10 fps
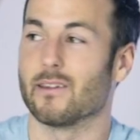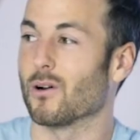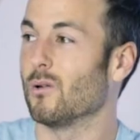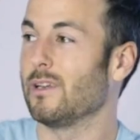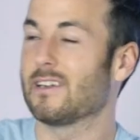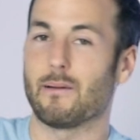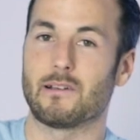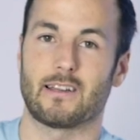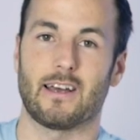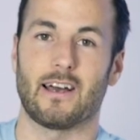They're only
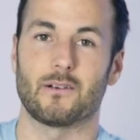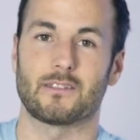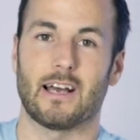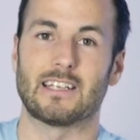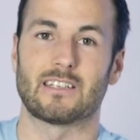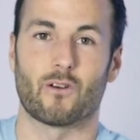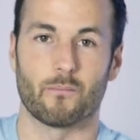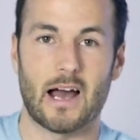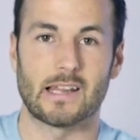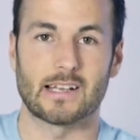coming to the house as a
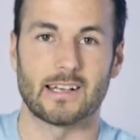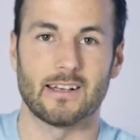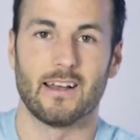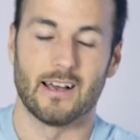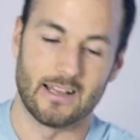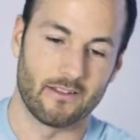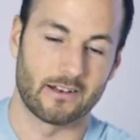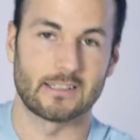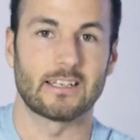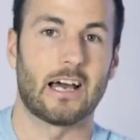formality, and then
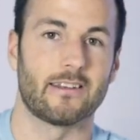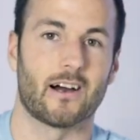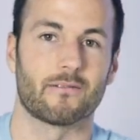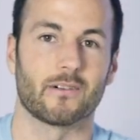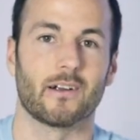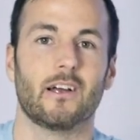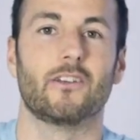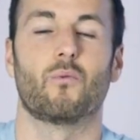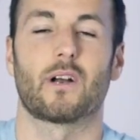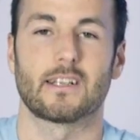they're gonna sign the offer.
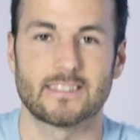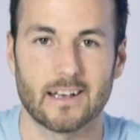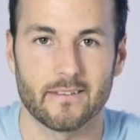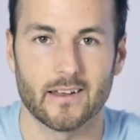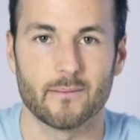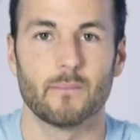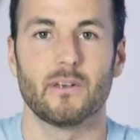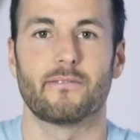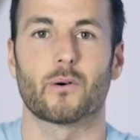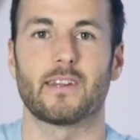You wanna sell them
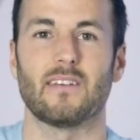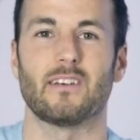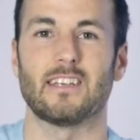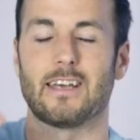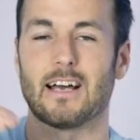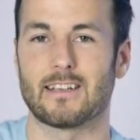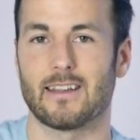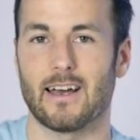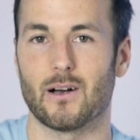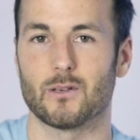before they even get to
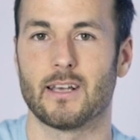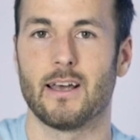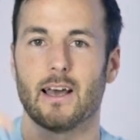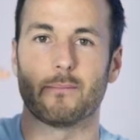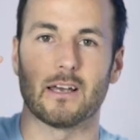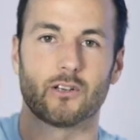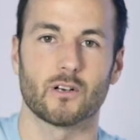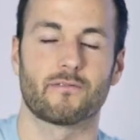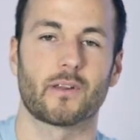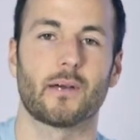the house and make
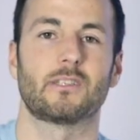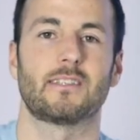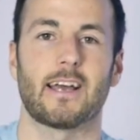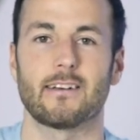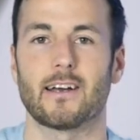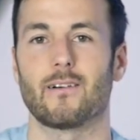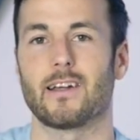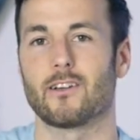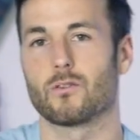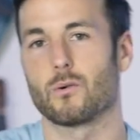your flip stand out
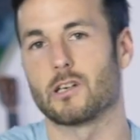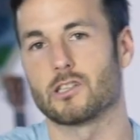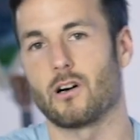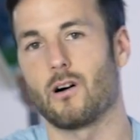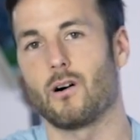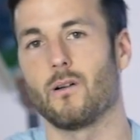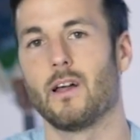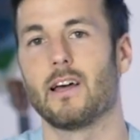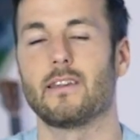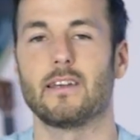and crush
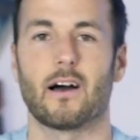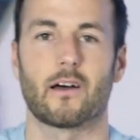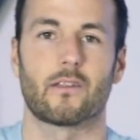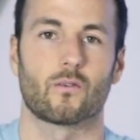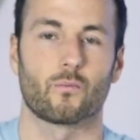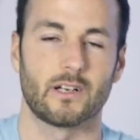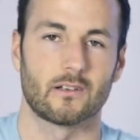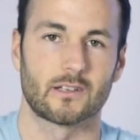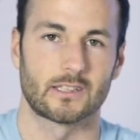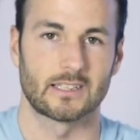all the other
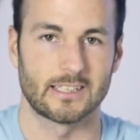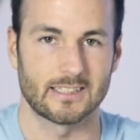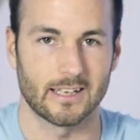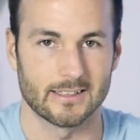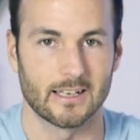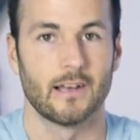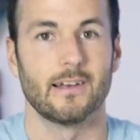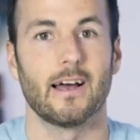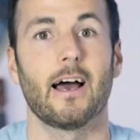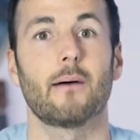realtors' listings.
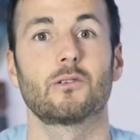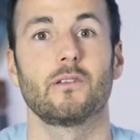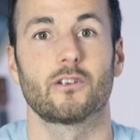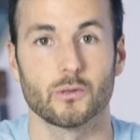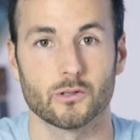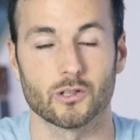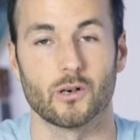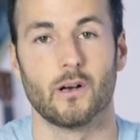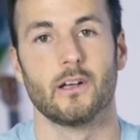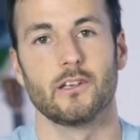Absolutely
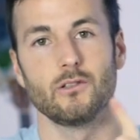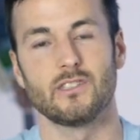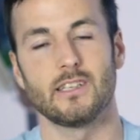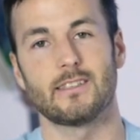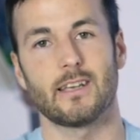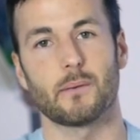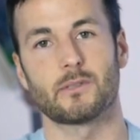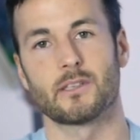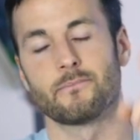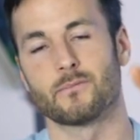crucial. Use these
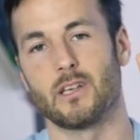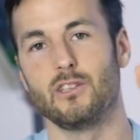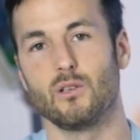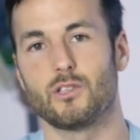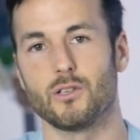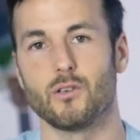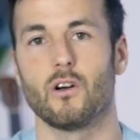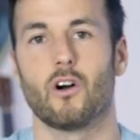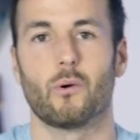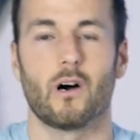tips and you
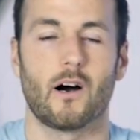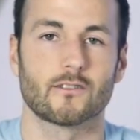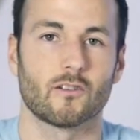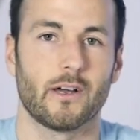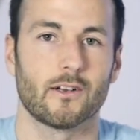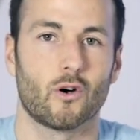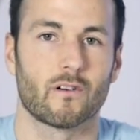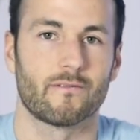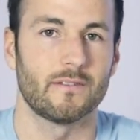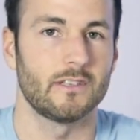too will also make
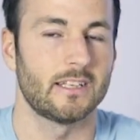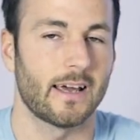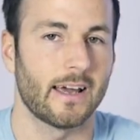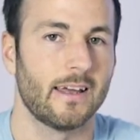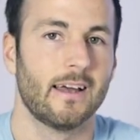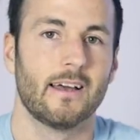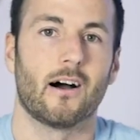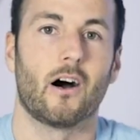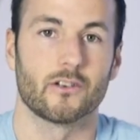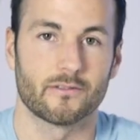over 50K
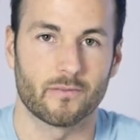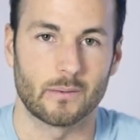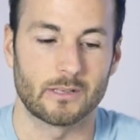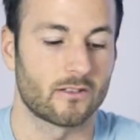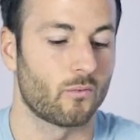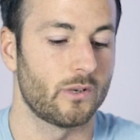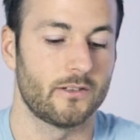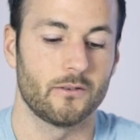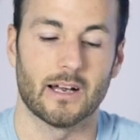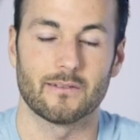on your flips. That's what we
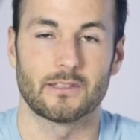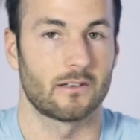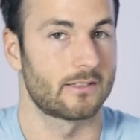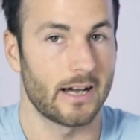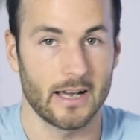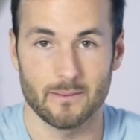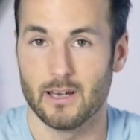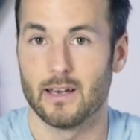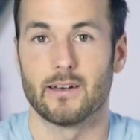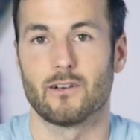do every single time.
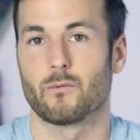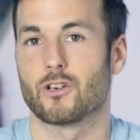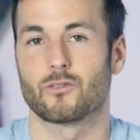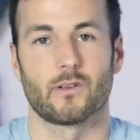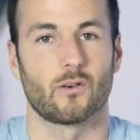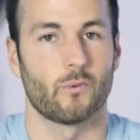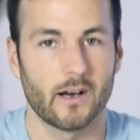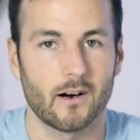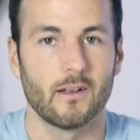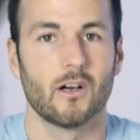It works really
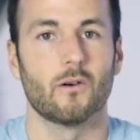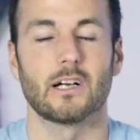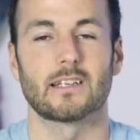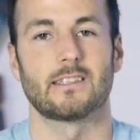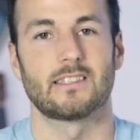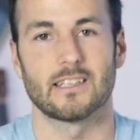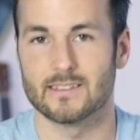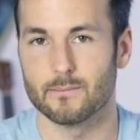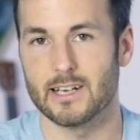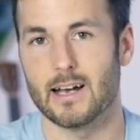well. We got the
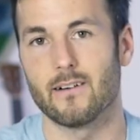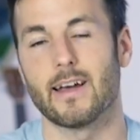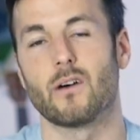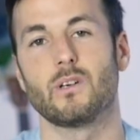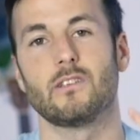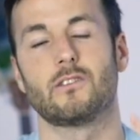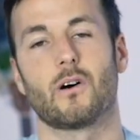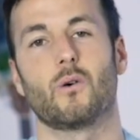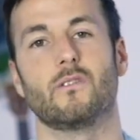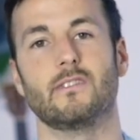system down and we
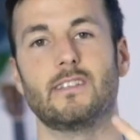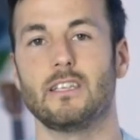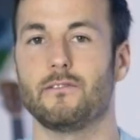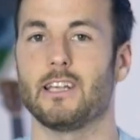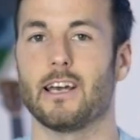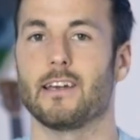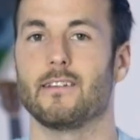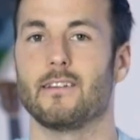don't deviate.